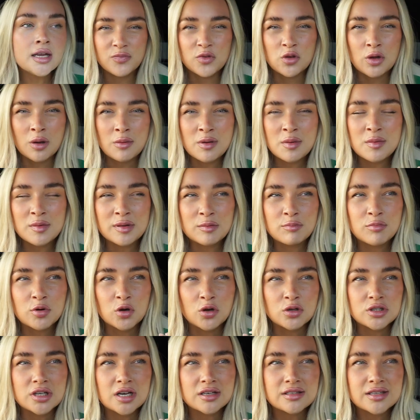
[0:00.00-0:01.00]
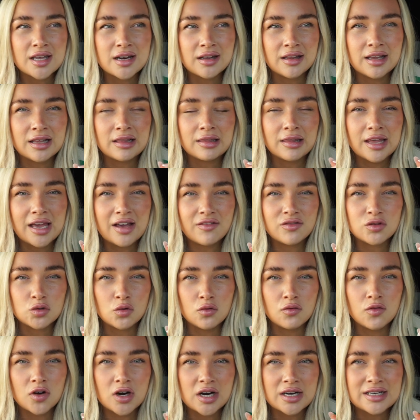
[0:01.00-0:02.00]
You know what I mean? When the product's kind of like left
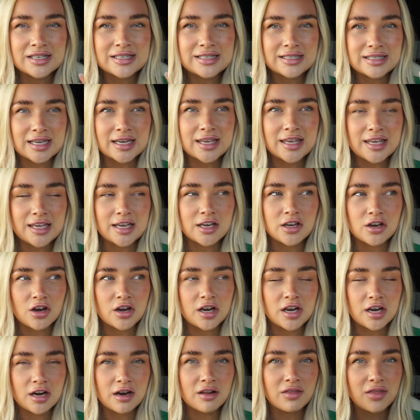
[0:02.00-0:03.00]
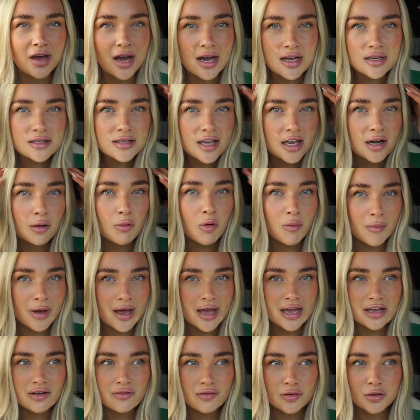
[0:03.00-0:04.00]
over and sticky in your hair, that's kind of what my
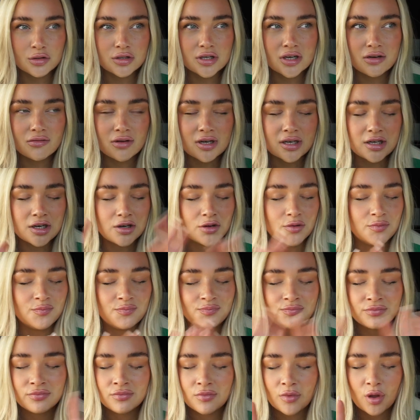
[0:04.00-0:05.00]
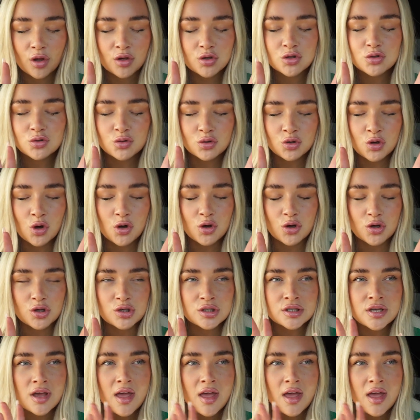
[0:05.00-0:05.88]
head feels like right now. So not good.